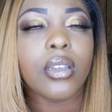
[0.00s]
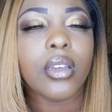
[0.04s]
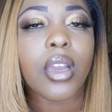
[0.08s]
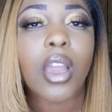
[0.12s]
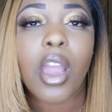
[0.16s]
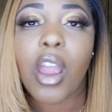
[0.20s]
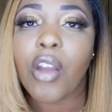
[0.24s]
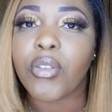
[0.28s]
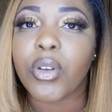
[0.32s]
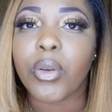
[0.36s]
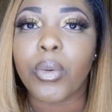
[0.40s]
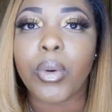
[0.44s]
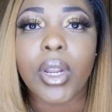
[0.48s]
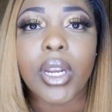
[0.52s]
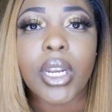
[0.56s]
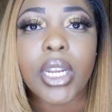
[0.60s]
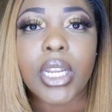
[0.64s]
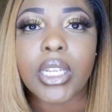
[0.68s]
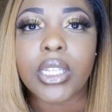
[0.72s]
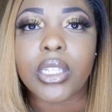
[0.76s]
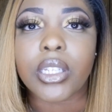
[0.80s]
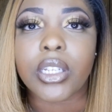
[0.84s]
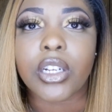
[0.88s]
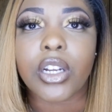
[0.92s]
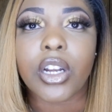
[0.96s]
Everyone
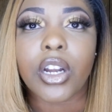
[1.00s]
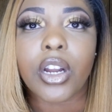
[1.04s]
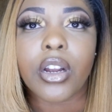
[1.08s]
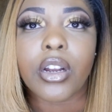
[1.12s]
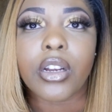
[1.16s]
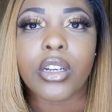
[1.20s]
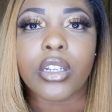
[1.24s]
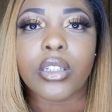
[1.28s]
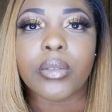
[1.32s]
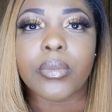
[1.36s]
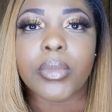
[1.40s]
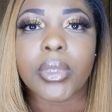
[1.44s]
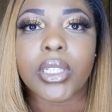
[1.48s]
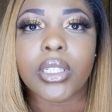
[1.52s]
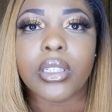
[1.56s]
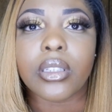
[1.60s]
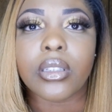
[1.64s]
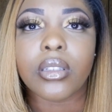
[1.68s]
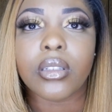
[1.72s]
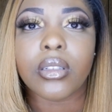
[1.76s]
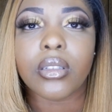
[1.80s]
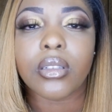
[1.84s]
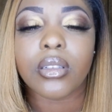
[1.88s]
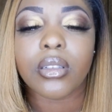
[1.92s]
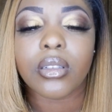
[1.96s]
needs encouragement,
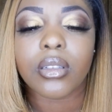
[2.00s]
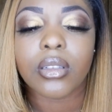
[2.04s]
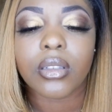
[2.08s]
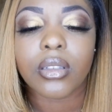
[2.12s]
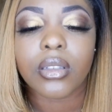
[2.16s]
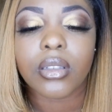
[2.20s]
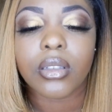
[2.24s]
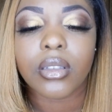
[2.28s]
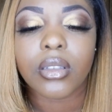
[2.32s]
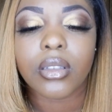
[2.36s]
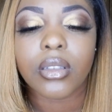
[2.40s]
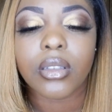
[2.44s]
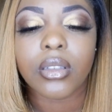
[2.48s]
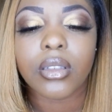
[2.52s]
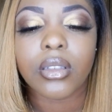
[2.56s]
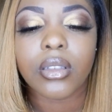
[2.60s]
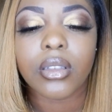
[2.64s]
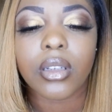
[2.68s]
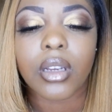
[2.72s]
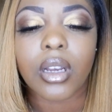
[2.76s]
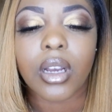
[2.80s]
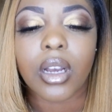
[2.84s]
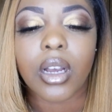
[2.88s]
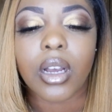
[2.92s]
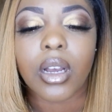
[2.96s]

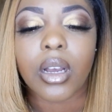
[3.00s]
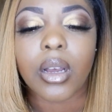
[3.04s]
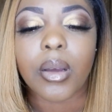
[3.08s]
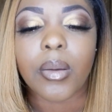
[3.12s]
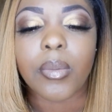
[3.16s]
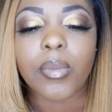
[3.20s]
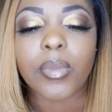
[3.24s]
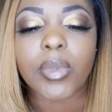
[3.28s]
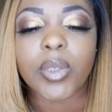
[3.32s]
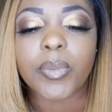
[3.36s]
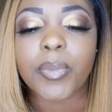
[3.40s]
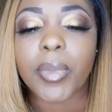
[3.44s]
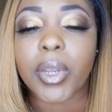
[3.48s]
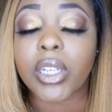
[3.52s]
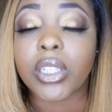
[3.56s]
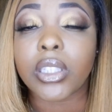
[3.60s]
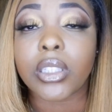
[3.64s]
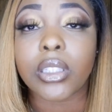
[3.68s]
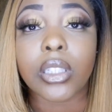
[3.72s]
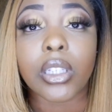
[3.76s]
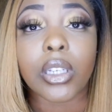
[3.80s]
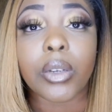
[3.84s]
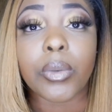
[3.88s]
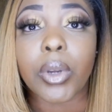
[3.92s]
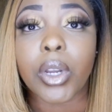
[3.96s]

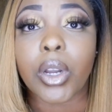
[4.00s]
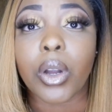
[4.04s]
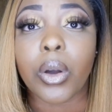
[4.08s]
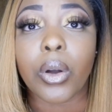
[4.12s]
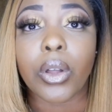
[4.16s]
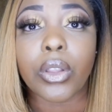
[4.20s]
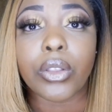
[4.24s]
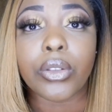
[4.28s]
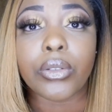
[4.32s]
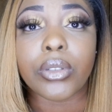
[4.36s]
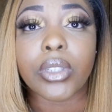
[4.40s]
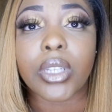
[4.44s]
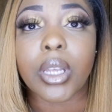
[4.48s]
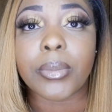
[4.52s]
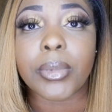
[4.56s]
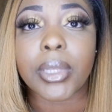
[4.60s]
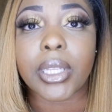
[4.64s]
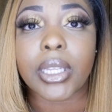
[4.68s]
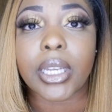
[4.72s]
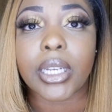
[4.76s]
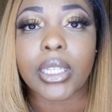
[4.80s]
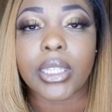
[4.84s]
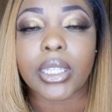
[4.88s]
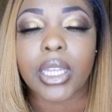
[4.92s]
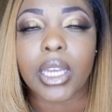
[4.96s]
especially when going through
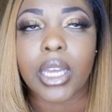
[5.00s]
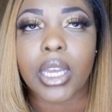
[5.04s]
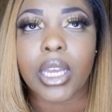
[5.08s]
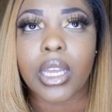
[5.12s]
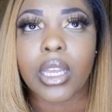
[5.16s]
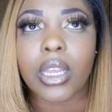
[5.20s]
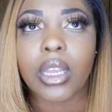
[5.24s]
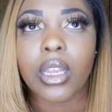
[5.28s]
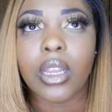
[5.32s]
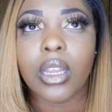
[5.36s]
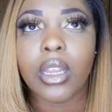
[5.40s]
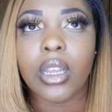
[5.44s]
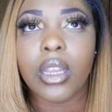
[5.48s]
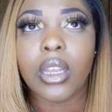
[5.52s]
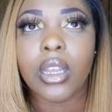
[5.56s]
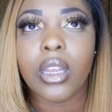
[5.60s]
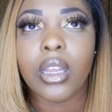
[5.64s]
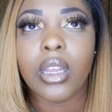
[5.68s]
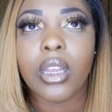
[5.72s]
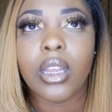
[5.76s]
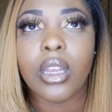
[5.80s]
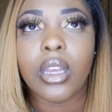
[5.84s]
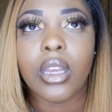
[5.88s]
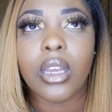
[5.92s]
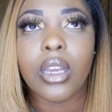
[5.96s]
something like that.
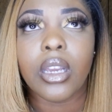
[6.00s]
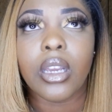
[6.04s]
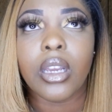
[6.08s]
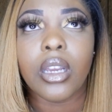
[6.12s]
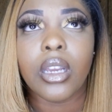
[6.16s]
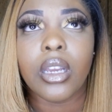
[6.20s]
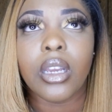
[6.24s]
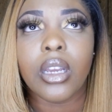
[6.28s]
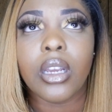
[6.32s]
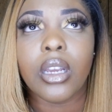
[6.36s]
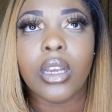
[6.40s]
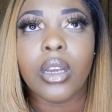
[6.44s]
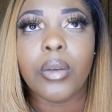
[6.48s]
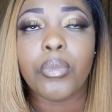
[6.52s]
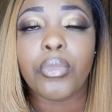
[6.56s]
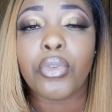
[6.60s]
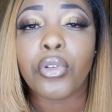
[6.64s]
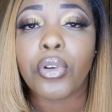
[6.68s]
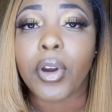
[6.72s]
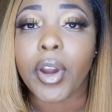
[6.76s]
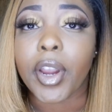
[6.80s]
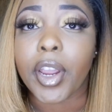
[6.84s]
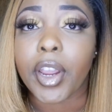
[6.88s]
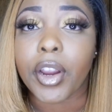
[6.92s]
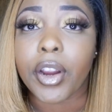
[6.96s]

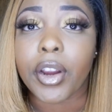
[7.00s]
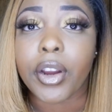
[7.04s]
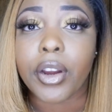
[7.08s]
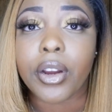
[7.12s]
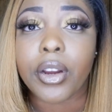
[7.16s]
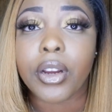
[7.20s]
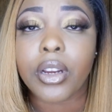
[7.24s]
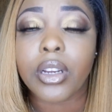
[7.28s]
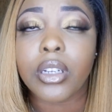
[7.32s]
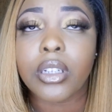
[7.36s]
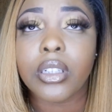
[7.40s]
Prayer.